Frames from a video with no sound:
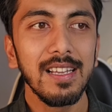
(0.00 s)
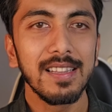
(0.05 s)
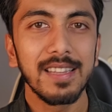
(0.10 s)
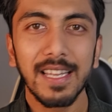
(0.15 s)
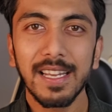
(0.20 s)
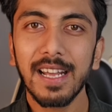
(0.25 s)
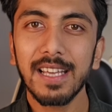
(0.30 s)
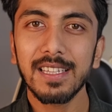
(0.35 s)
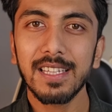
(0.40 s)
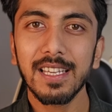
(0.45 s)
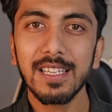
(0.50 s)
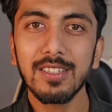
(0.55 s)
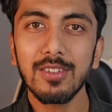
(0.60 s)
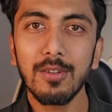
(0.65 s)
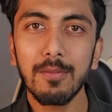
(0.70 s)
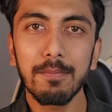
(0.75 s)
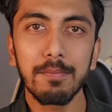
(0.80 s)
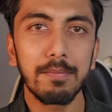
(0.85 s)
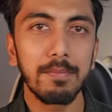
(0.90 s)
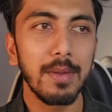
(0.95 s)
then I think
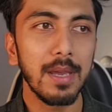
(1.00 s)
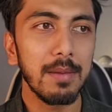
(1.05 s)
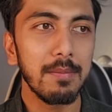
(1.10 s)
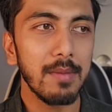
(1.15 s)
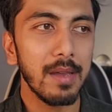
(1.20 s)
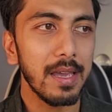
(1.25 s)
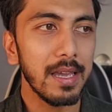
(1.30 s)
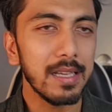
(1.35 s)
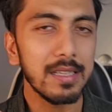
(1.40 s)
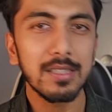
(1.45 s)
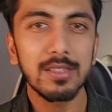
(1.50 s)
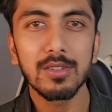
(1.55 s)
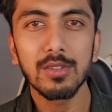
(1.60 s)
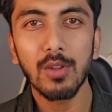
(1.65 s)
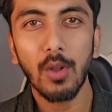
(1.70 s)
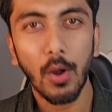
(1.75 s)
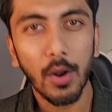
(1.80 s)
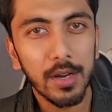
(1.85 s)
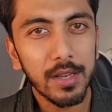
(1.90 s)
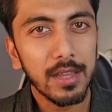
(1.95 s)
so BIM is
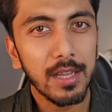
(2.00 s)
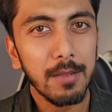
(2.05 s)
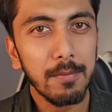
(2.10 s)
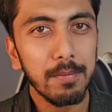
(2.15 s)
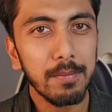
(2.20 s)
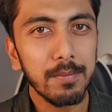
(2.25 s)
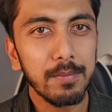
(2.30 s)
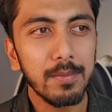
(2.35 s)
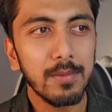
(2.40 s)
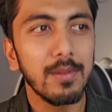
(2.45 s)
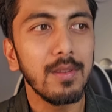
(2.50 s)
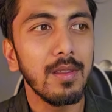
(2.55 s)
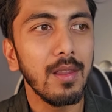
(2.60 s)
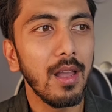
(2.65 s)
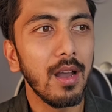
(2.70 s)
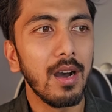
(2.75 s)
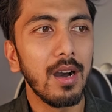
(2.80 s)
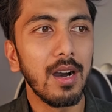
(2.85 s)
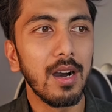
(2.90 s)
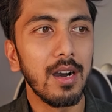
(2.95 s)
not
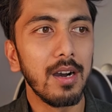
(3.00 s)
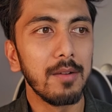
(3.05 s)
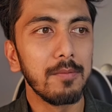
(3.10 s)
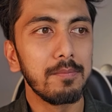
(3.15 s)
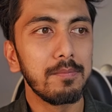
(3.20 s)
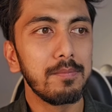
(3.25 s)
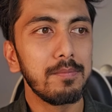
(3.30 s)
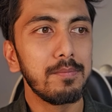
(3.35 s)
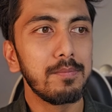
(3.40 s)
the